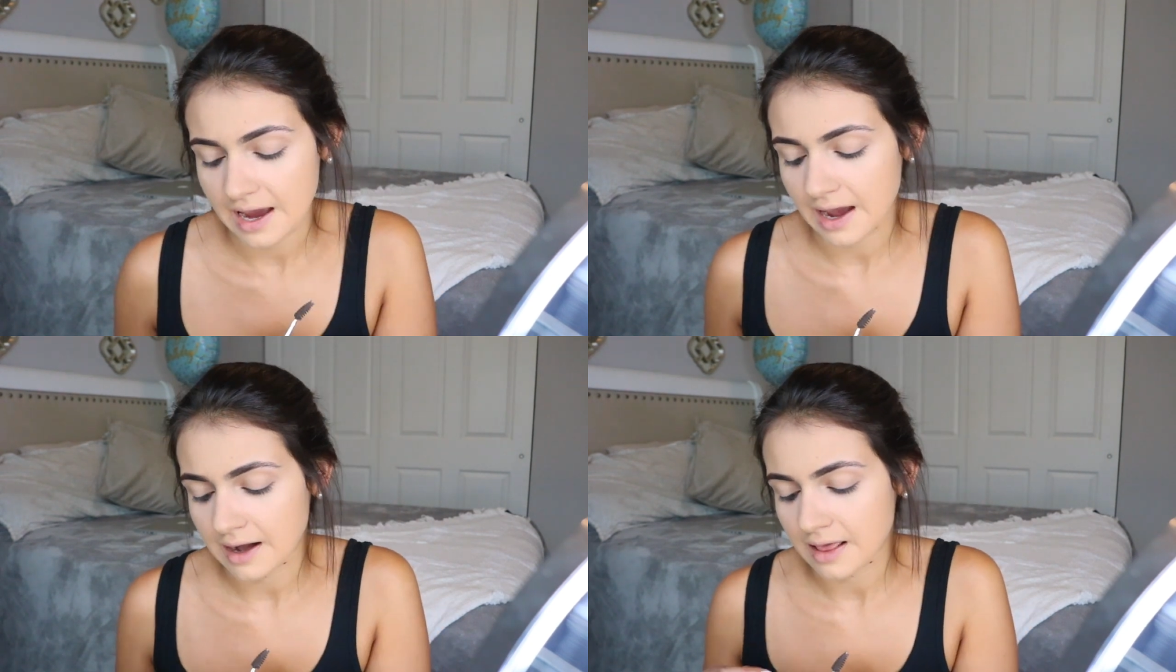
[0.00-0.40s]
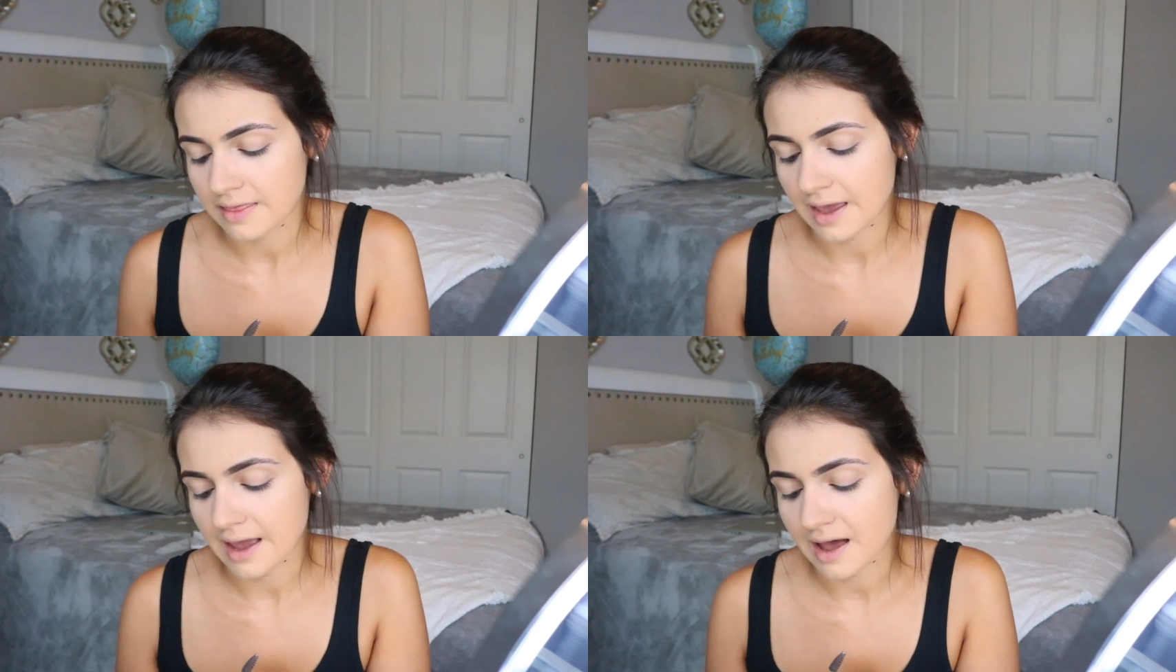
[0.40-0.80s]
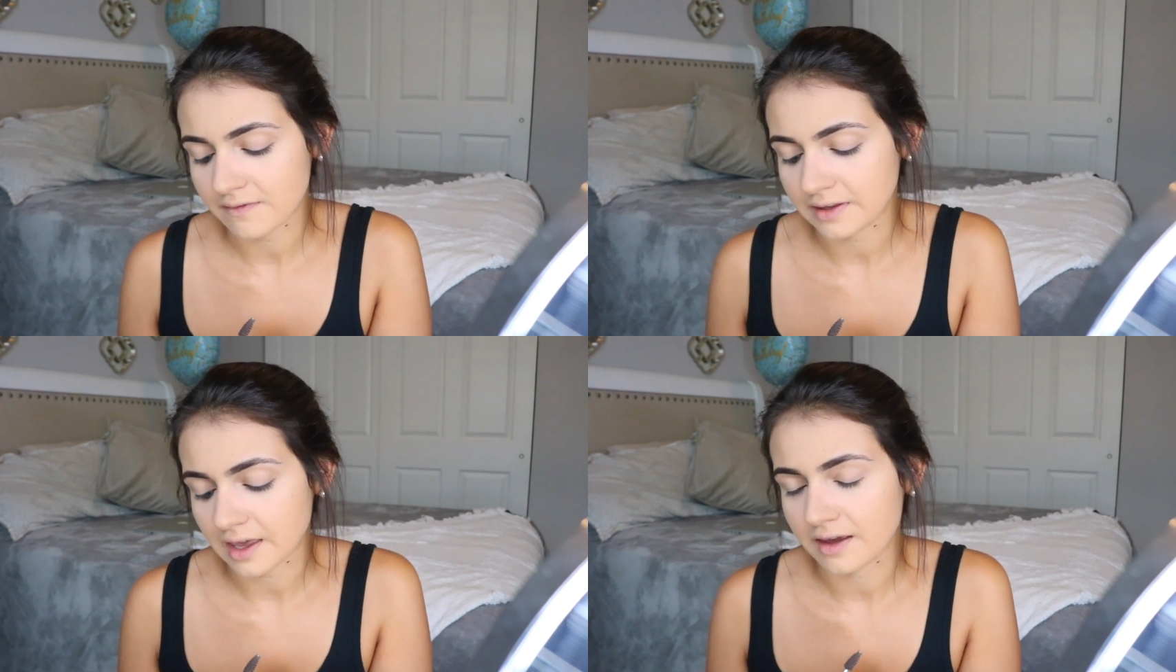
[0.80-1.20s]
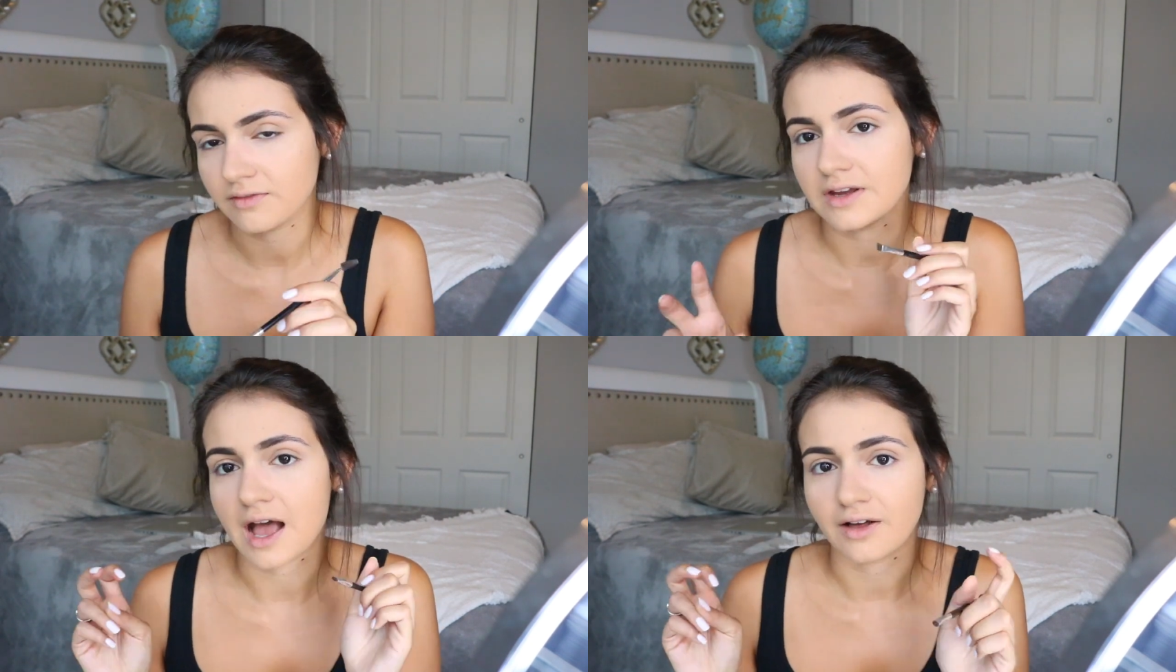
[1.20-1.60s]
And they have like a
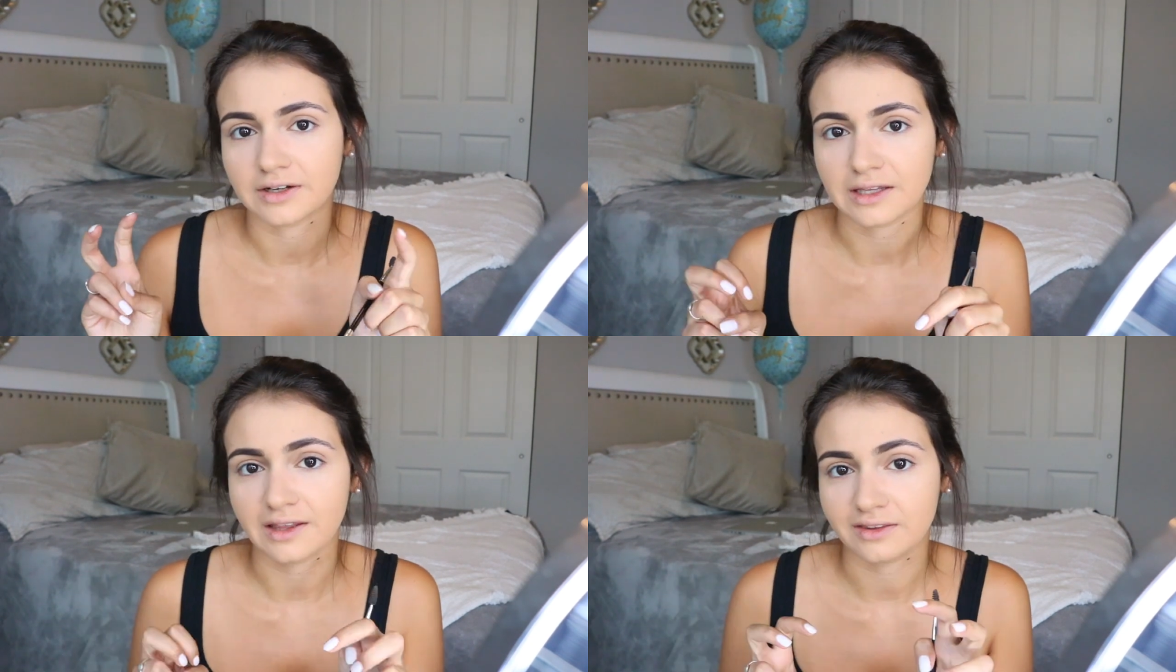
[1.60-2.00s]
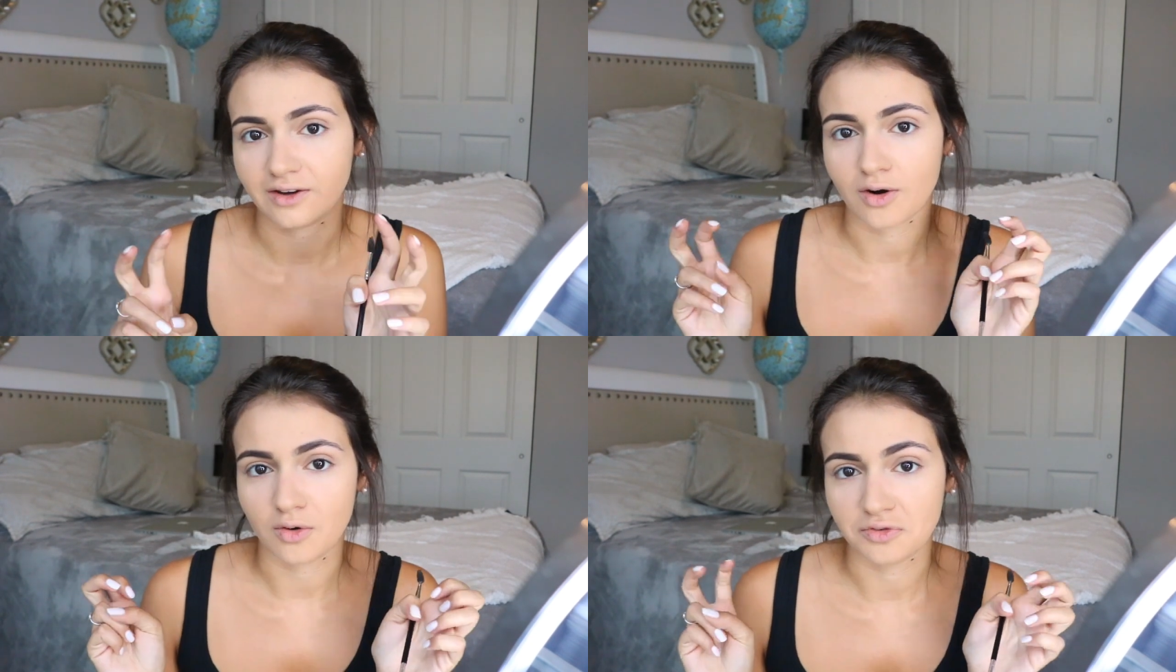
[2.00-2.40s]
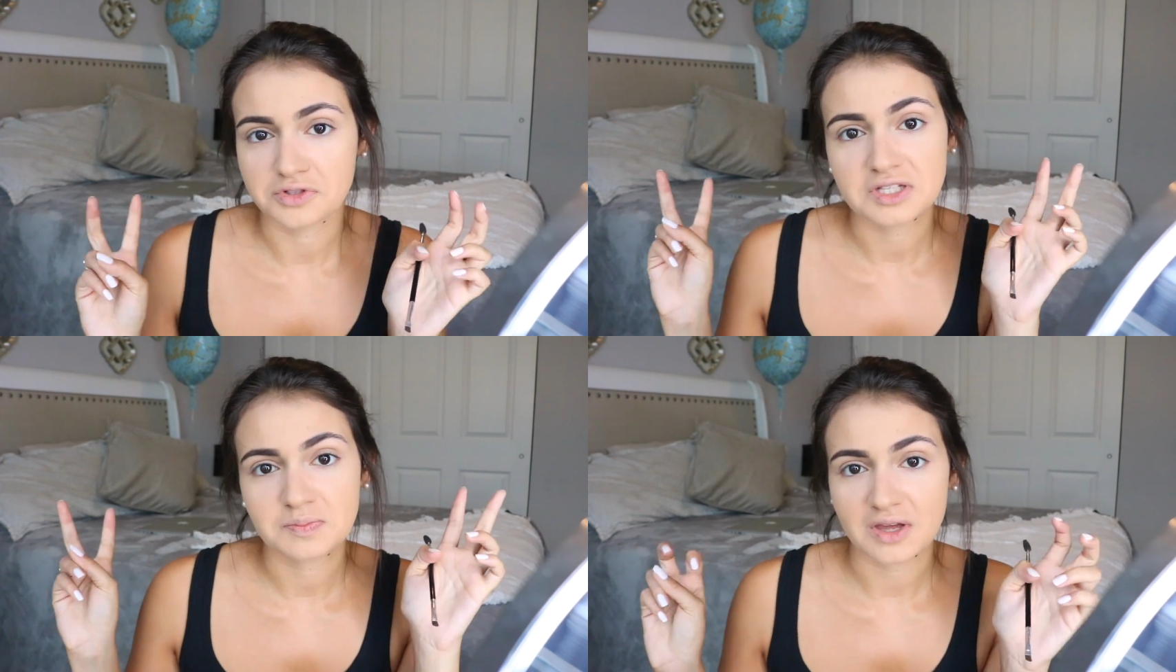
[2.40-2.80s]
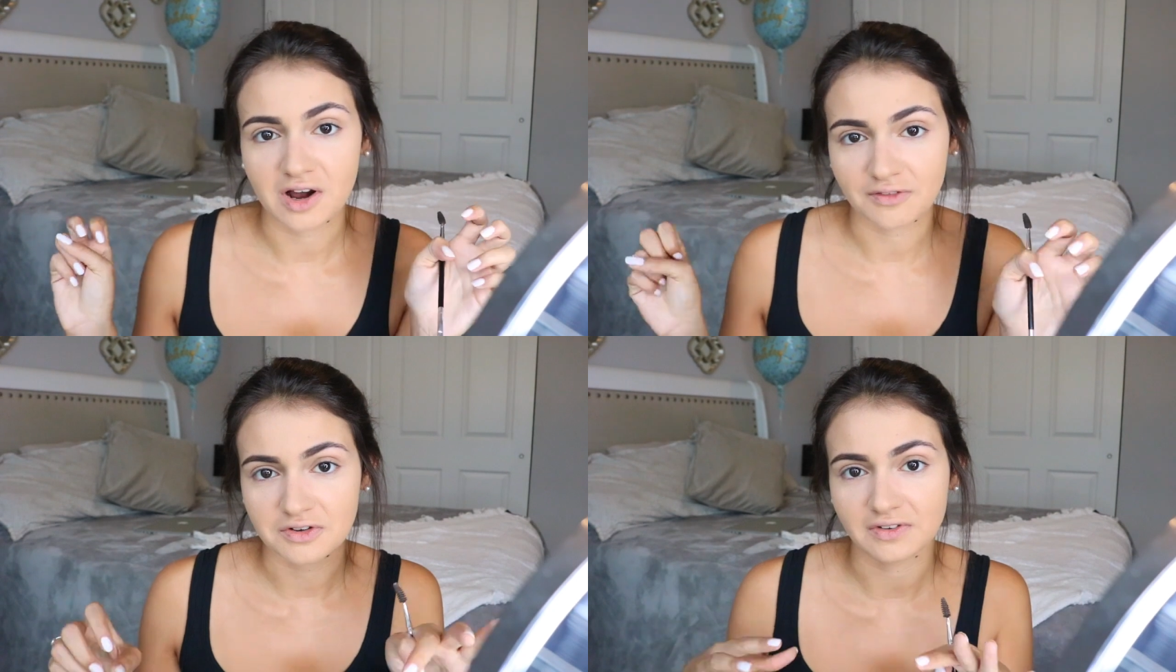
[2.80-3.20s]
reality, like their own
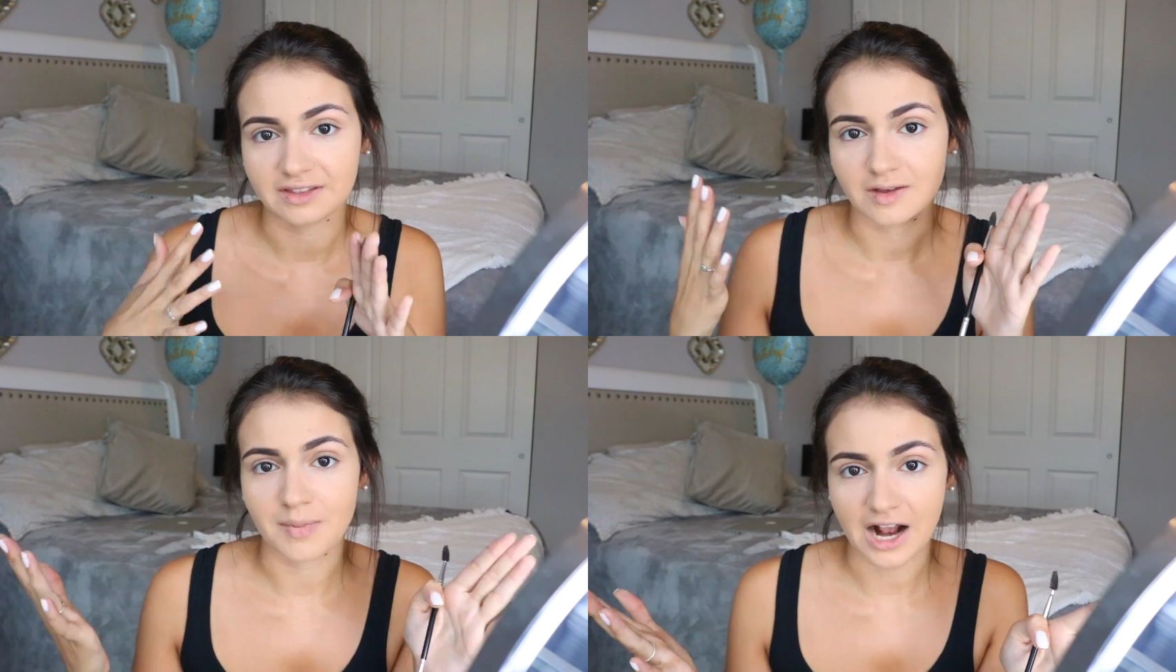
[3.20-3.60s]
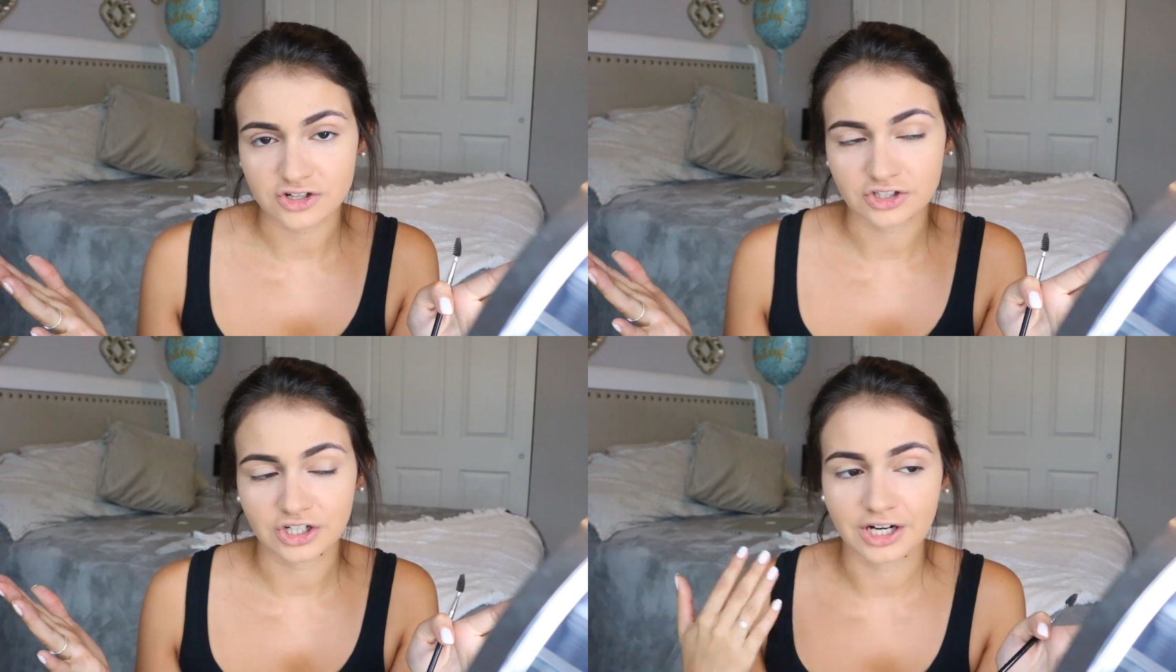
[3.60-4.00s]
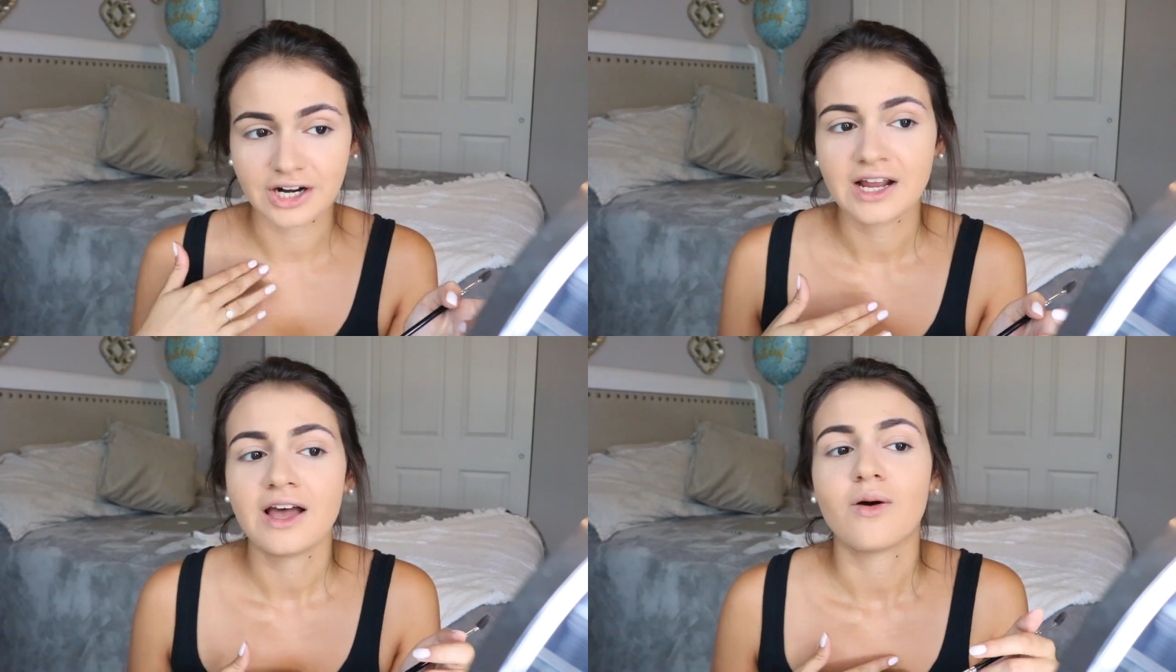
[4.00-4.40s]
spin-off of like The Bachelor,